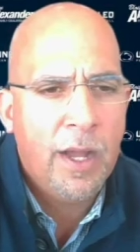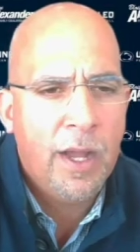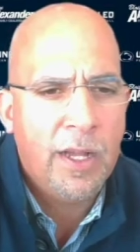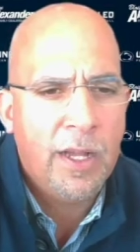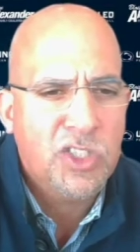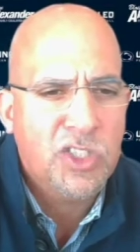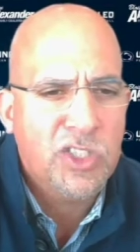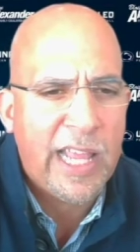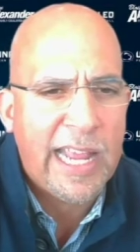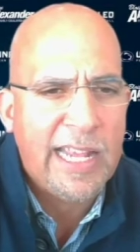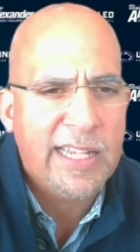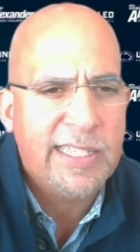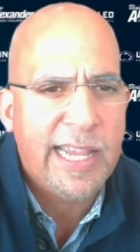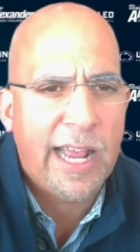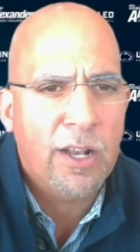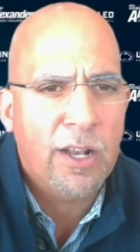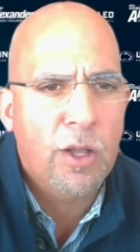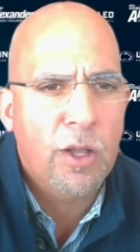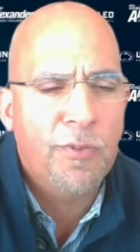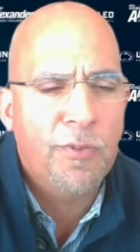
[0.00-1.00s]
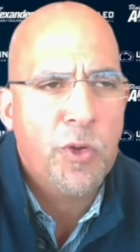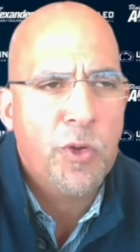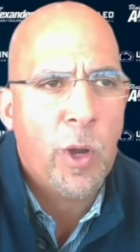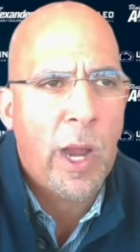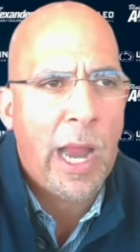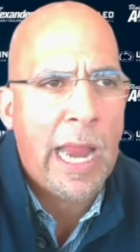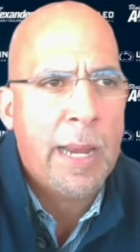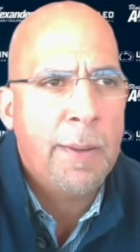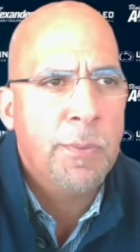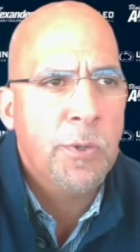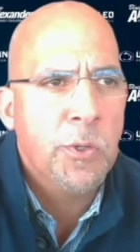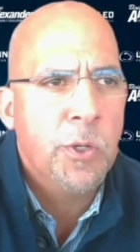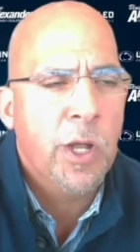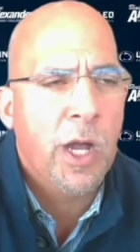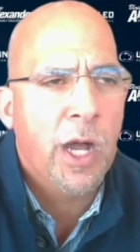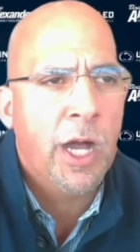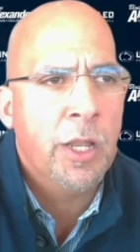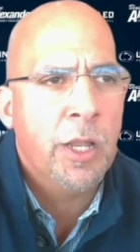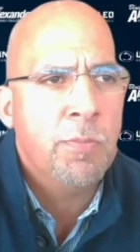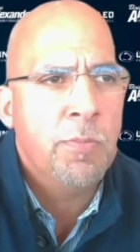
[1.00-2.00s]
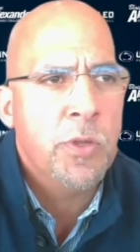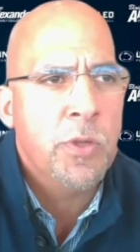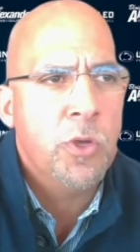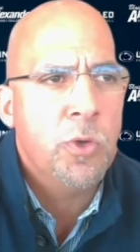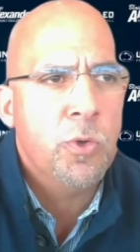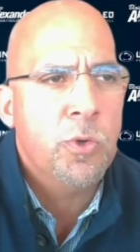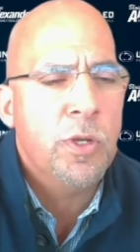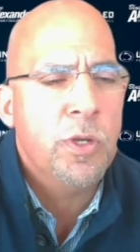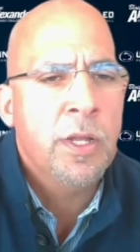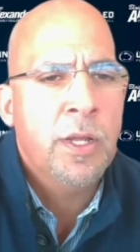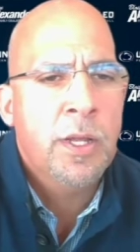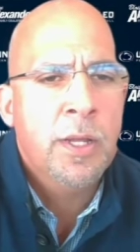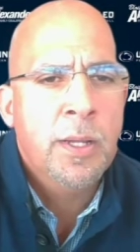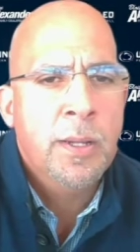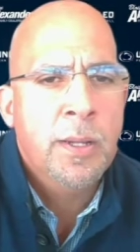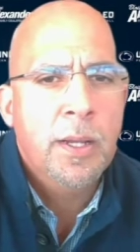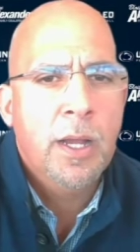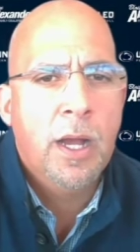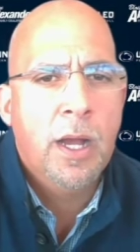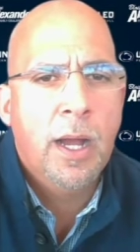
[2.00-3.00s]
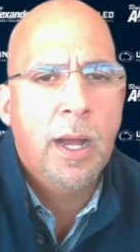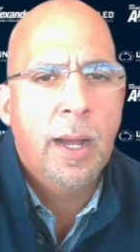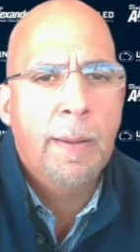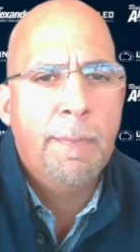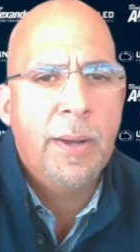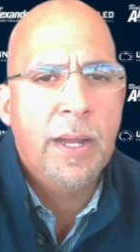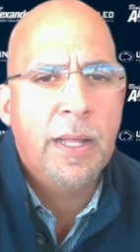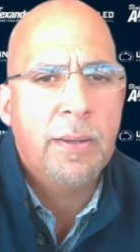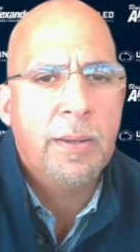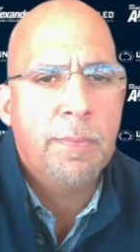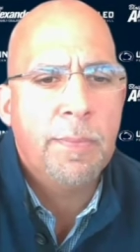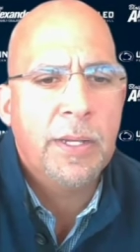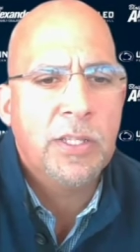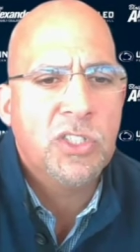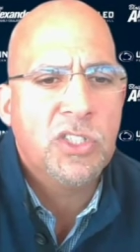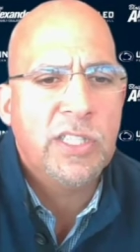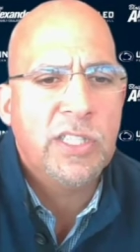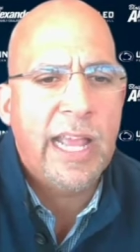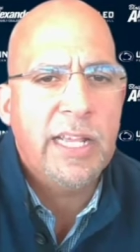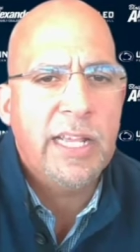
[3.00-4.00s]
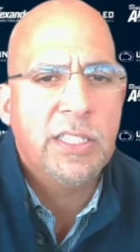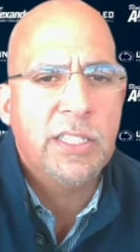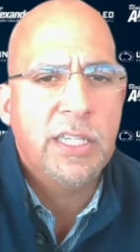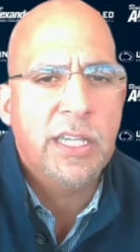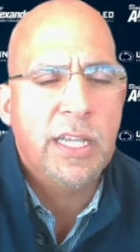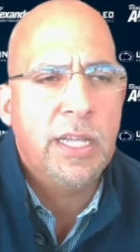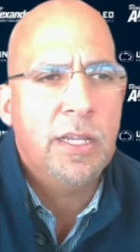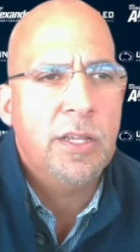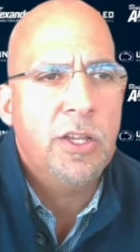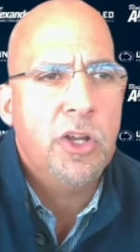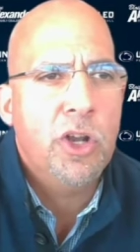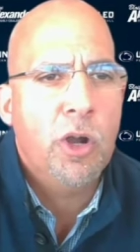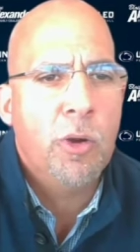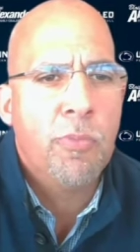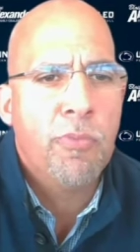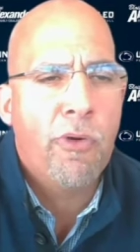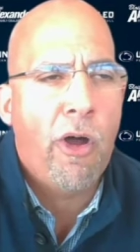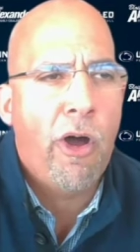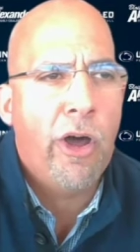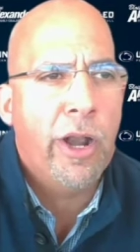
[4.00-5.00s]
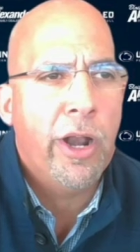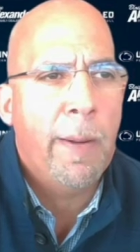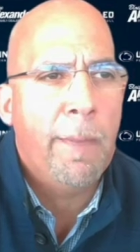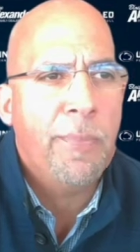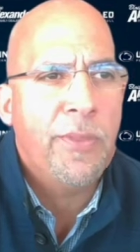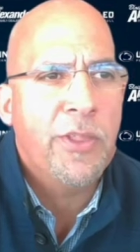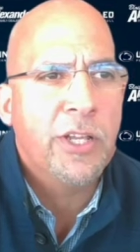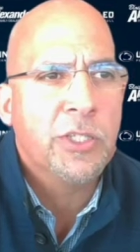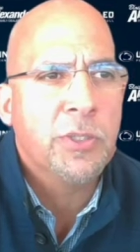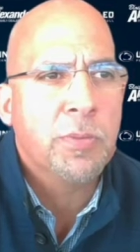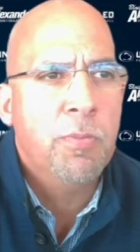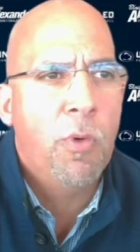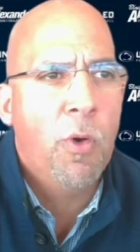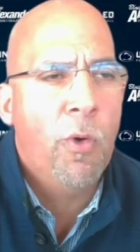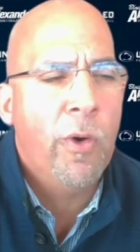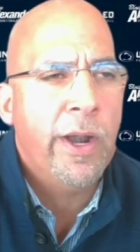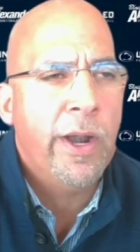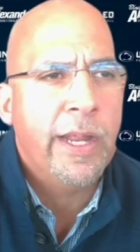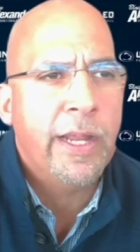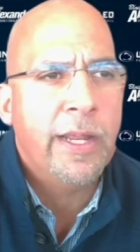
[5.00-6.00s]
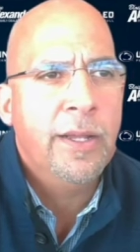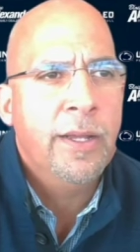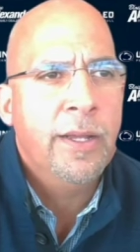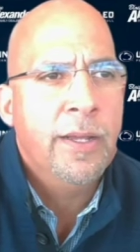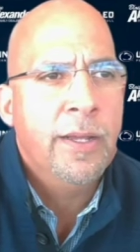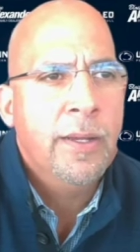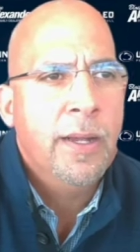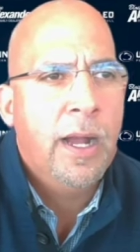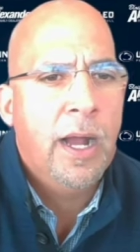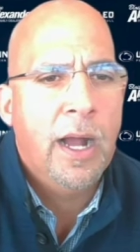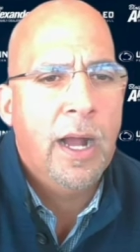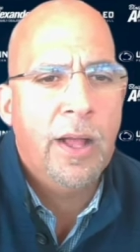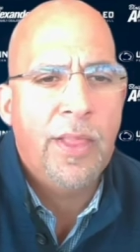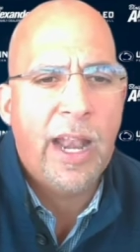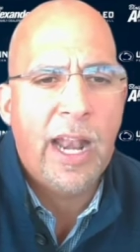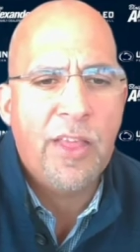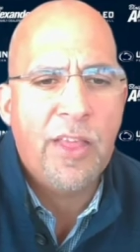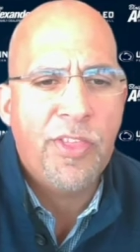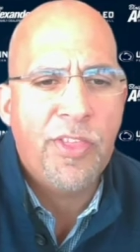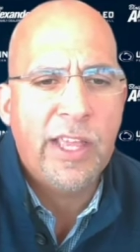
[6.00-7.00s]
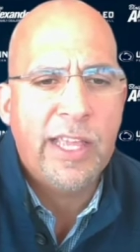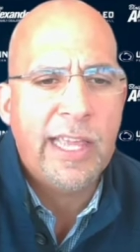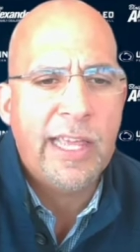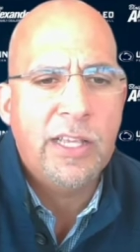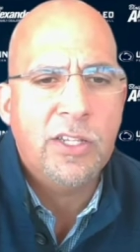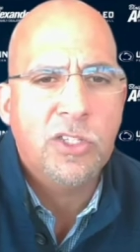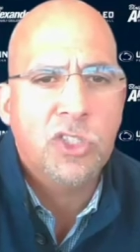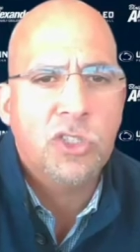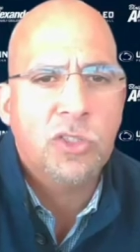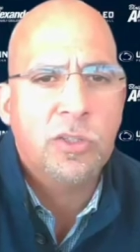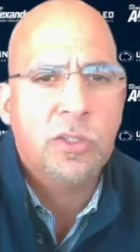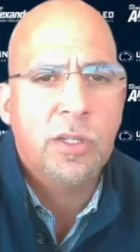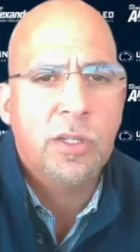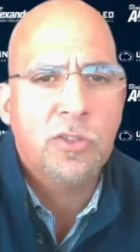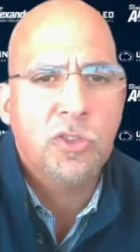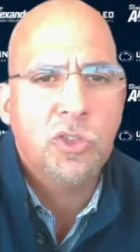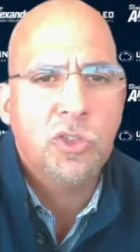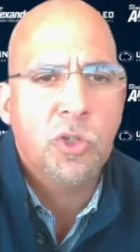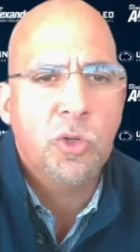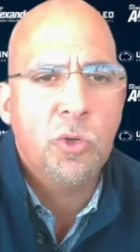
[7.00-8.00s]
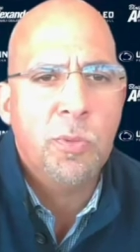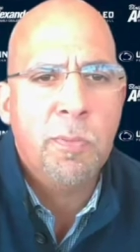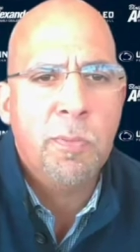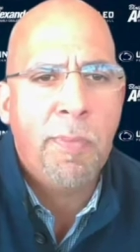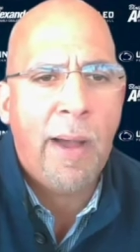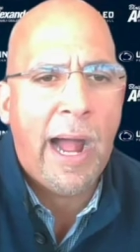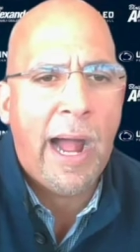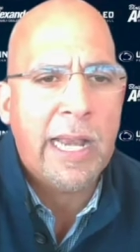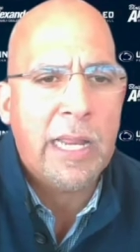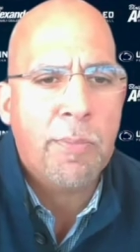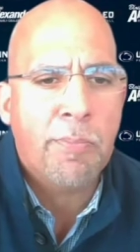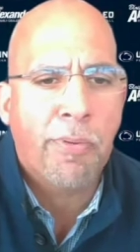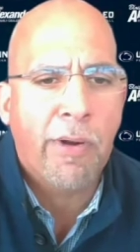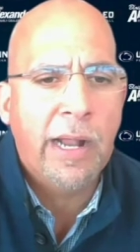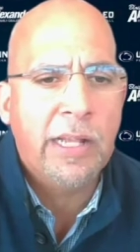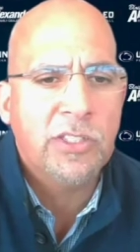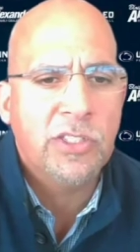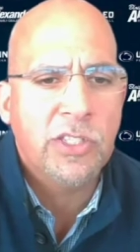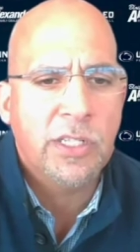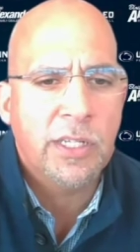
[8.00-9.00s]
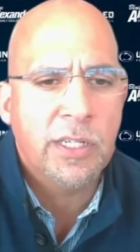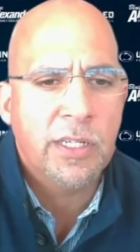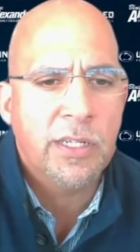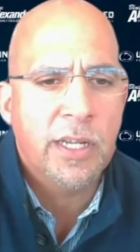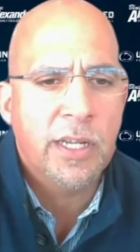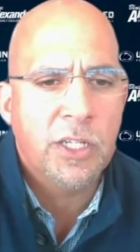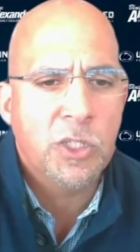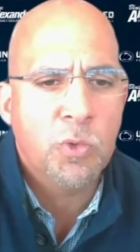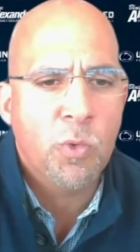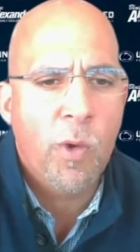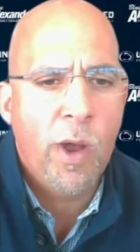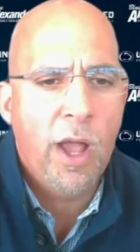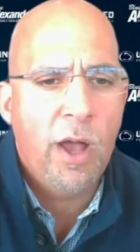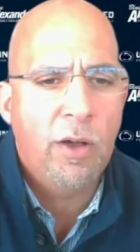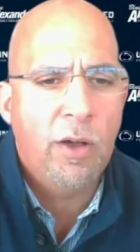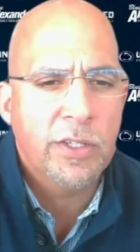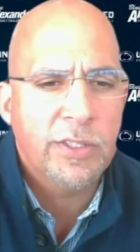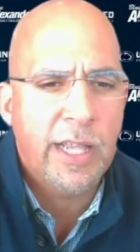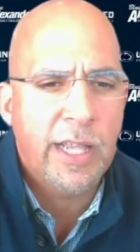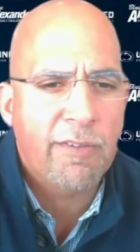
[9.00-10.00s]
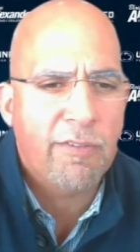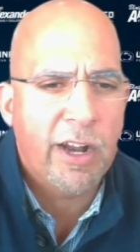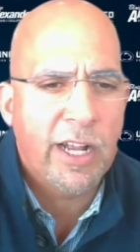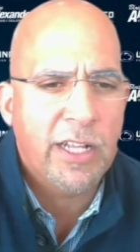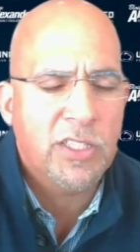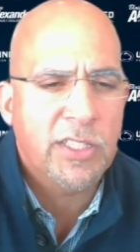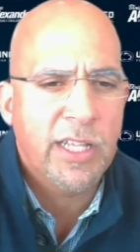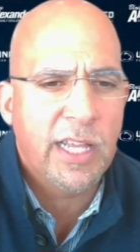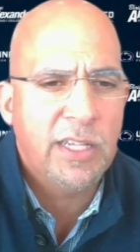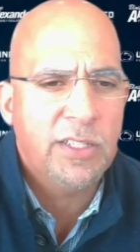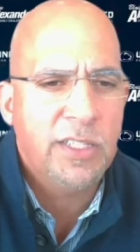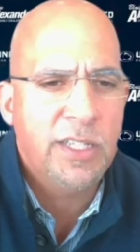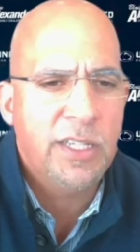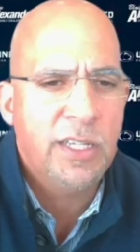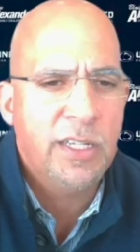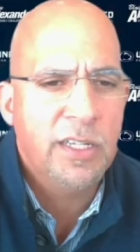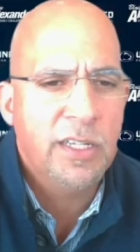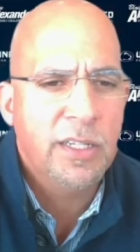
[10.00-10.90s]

Stacy, I don't know if you're able to unmute, but Stacy, you know, brought up this morning that I think he's student body president as well. Is that right, Stacy?